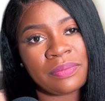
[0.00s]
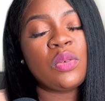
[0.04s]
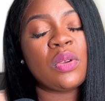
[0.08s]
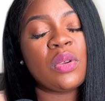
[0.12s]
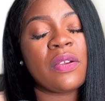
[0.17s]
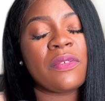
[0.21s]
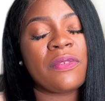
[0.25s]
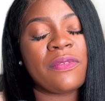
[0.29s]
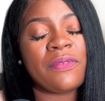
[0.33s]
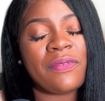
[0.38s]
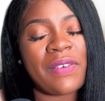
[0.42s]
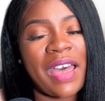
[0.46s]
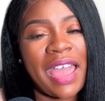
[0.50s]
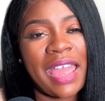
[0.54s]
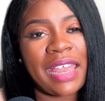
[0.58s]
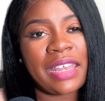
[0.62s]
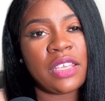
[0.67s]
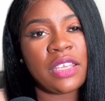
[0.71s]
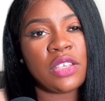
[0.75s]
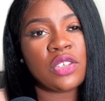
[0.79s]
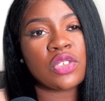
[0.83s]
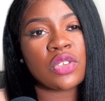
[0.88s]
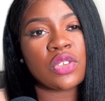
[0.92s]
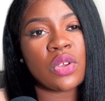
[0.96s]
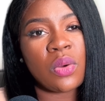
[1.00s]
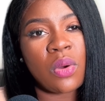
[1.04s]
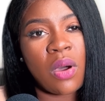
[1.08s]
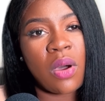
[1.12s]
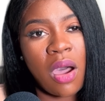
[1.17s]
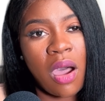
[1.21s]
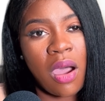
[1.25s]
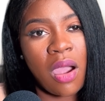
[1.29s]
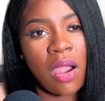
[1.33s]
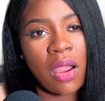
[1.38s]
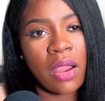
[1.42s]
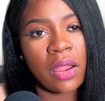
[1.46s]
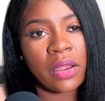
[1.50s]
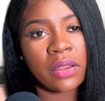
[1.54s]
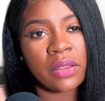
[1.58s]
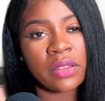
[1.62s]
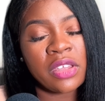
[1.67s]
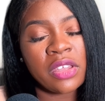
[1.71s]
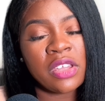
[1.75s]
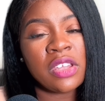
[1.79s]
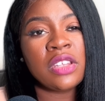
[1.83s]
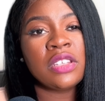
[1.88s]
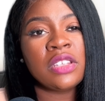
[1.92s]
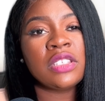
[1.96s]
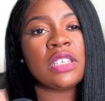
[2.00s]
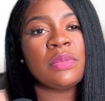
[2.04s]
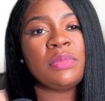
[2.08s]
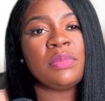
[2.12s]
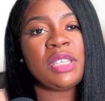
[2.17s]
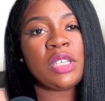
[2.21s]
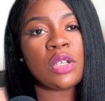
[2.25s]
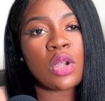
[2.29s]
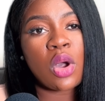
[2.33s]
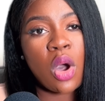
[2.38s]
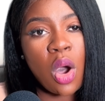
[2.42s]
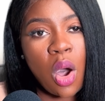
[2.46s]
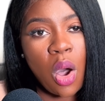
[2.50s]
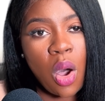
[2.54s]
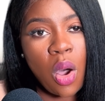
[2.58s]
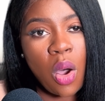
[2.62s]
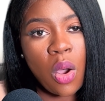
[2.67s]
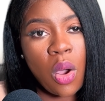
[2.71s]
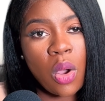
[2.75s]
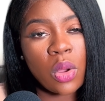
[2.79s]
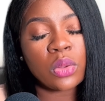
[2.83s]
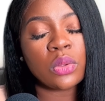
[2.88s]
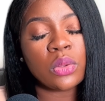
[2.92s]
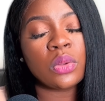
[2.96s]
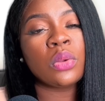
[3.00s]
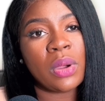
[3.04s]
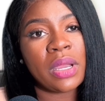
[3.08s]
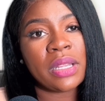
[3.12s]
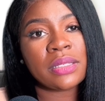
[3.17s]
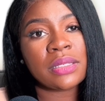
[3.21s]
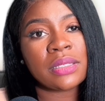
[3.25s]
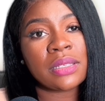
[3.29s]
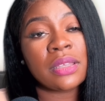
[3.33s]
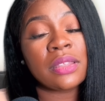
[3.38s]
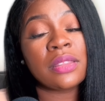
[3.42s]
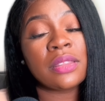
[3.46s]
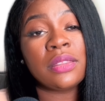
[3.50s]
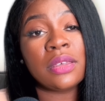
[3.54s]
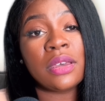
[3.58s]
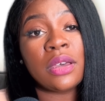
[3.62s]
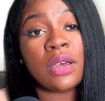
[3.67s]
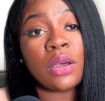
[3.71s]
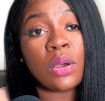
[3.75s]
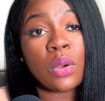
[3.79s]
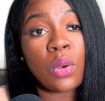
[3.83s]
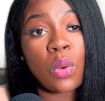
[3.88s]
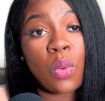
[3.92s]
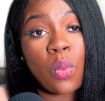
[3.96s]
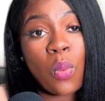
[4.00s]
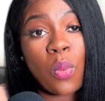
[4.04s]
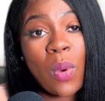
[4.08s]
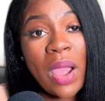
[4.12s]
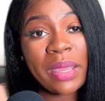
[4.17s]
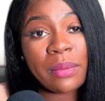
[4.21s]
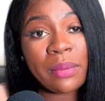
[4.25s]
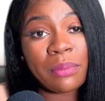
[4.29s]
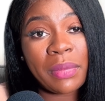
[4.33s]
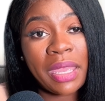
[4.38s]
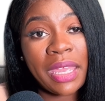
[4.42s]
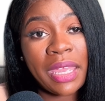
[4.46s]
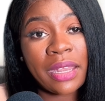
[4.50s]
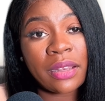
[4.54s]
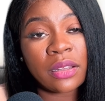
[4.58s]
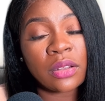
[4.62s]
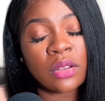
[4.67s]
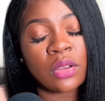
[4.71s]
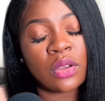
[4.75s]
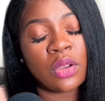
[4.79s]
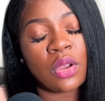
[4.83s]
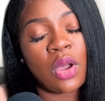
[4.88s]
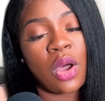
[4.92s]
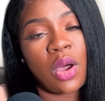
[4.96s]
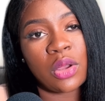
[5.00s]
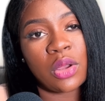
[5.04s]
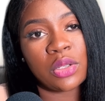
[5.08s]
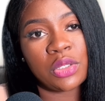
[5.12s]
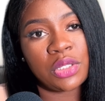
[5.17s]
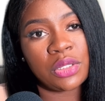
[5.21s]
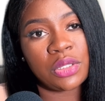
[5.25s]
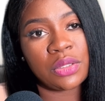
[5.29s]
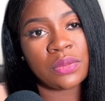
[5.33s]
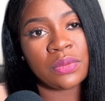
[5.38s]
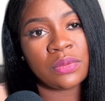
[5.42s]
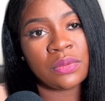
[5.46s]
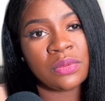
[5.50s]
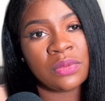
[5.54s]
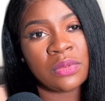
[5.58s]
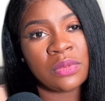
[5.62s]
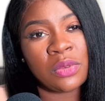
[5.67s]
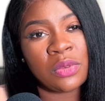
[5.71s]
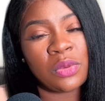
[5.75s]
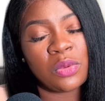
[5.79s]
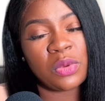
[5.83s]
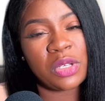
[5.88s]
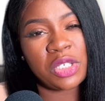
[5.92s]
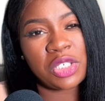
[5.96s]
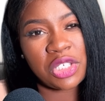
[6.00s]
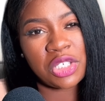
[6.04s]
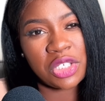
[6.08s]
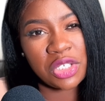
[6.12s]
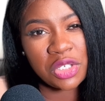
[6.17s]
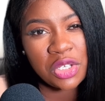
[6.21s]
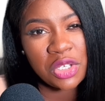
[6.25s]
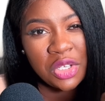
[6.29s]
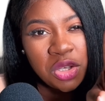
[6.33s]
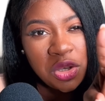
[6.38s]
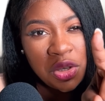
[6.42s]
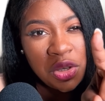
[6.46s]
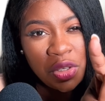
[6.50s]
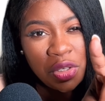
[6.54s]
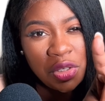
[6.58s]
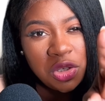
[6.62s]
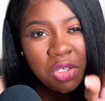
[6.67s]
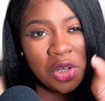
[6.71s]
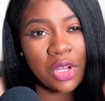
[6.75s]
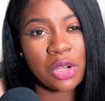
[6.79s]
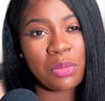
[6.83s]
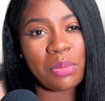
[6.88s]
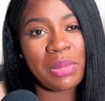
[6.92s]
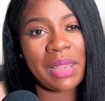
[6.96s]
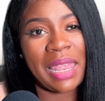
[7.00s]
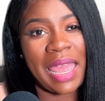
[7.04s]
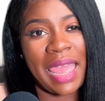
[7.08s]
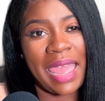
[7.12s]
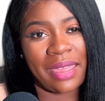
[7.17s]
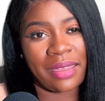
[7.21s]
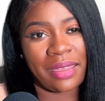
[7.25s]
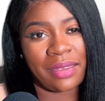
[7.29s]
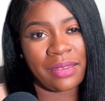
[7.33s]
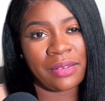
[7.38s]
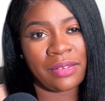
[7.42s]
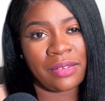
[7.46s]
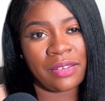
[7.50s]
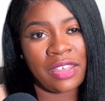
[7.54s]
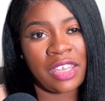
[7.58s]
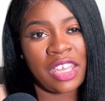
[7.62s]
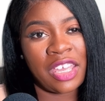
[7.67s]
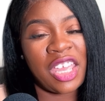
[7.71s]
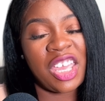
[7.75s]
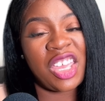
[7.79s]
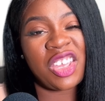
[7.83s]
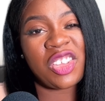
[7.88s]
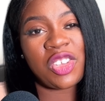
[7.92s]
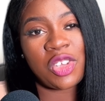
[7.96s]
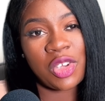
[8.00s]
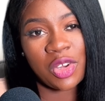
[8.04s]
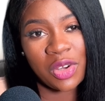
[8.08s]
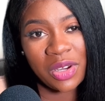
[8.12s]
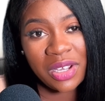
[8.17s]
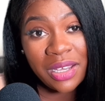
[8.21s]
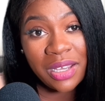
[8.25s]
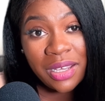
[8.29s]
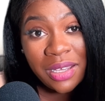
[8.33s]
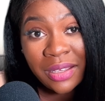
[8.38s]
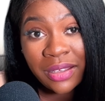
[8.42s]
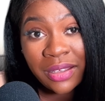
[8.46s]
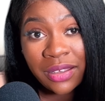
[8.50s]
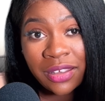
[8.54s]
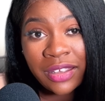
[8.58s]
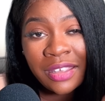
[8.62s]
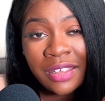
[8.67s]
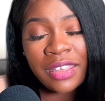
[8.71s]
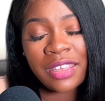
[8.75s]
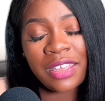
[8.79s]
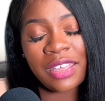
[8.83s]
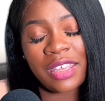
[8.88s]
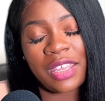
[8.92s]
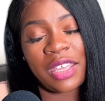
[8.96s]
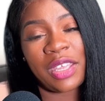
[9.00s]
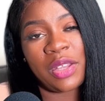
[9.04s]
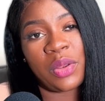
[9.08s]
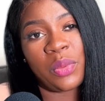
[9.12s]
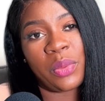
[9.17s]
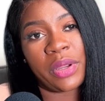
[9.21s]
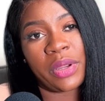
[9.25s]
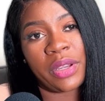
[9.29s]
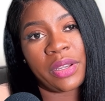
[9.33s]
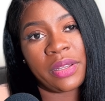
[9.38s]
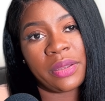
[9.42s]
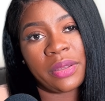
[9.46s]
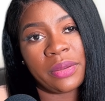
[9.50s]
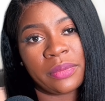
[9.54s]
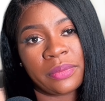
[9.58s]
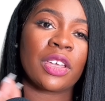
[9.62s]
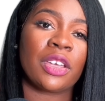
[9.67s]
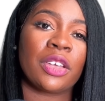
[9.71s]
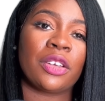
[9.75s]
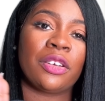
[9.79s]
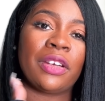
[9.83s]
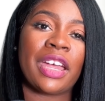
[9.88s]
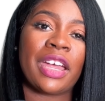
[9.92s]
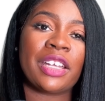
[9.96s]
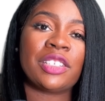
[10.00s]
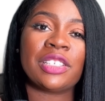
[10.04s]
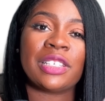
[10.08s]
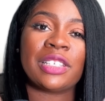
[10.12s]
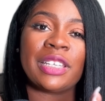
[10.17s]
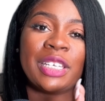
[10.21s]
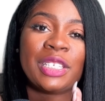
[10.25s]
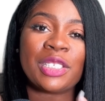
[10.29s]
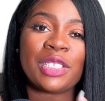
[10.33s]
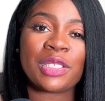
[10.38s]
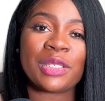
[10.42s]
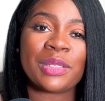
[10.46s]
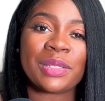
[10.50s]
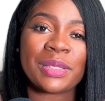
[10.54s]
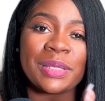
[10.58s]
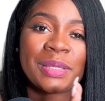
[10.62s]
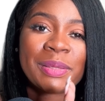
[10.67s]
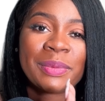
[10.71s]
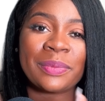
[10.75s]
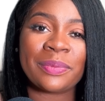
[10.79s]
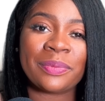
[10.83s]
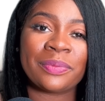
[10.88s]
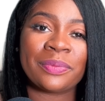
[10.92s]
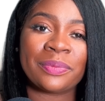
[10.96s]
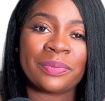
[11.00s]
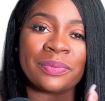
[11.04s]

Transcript: You are fighting so hard to be called what the white man called you, which is you're black and you're a inward. Congratulations.